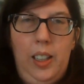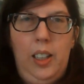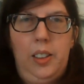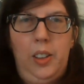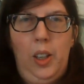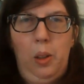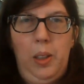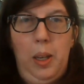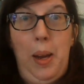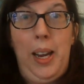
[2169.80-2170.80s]
you know,
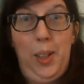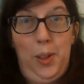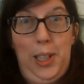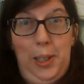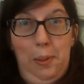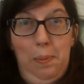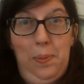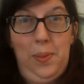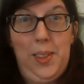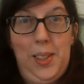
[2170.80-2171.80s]
impales him.
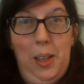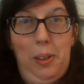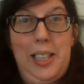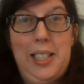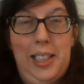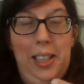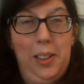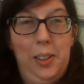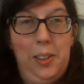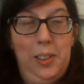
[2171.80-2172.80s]
So he's
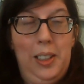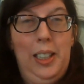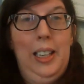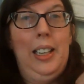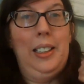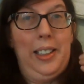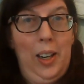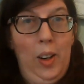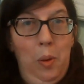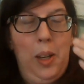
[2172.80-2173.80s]
killed.
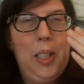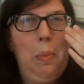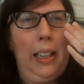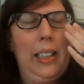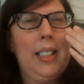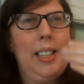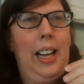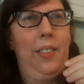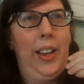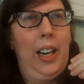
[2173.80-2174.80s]
Garrett runs back
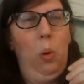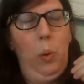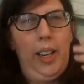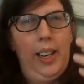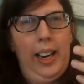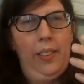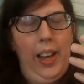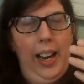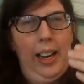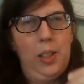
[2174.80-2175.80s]
inside. They all waited out in the
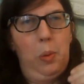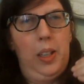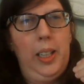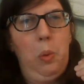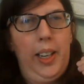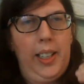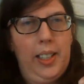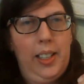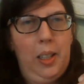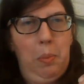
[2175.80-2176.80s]
house. When he wakes
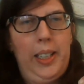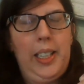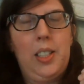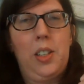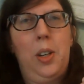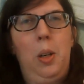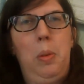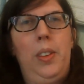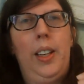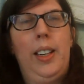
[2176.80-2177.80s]
up, he's
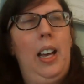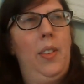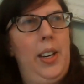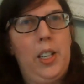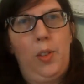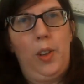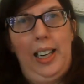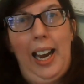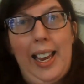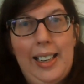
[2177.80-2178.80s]
determined that now that his friend
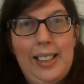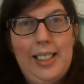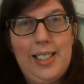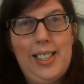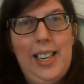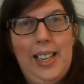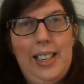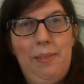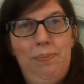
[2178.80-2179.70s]
Landon is dead,